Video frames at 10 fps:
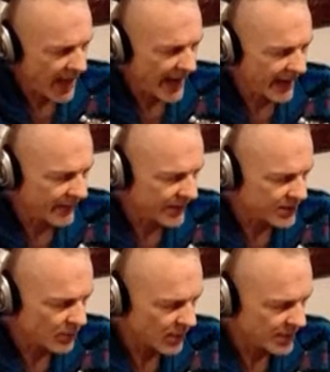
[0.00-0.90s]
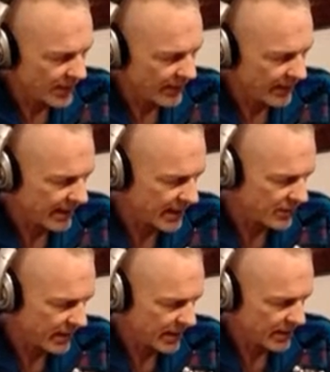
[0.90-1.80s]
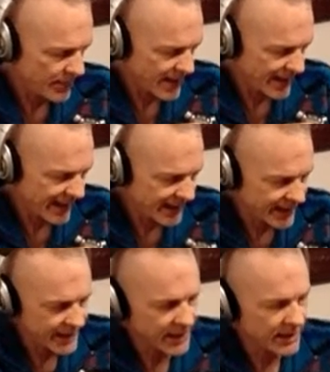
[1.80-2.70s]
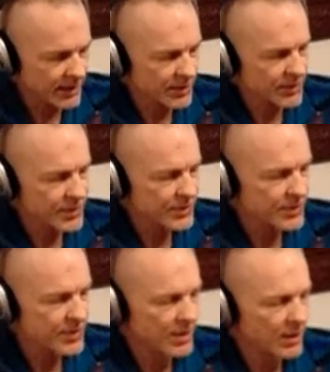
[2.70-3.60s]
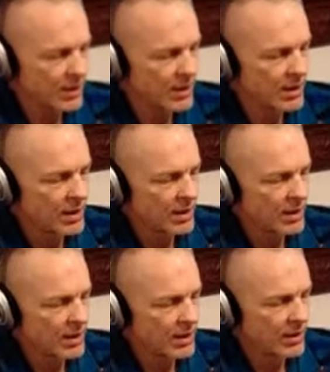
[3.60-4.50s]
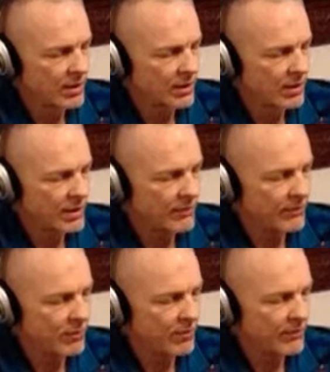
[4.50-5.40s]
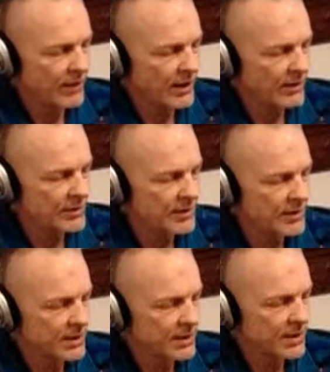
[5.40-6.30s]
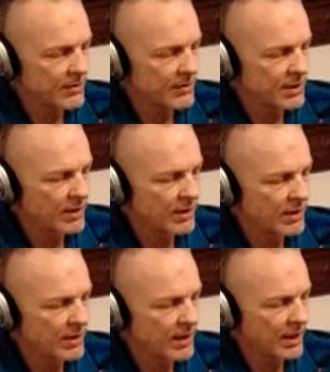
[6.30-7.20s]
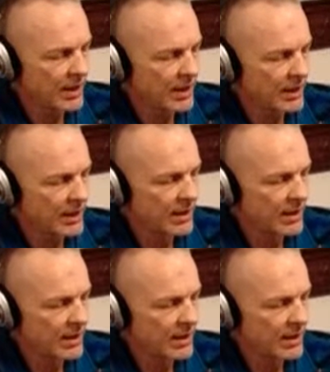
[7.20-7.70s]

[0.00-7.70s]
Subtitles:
And these are ones that are found naturally in the body. I think there's 3, 4, 5, 6, 7, 8.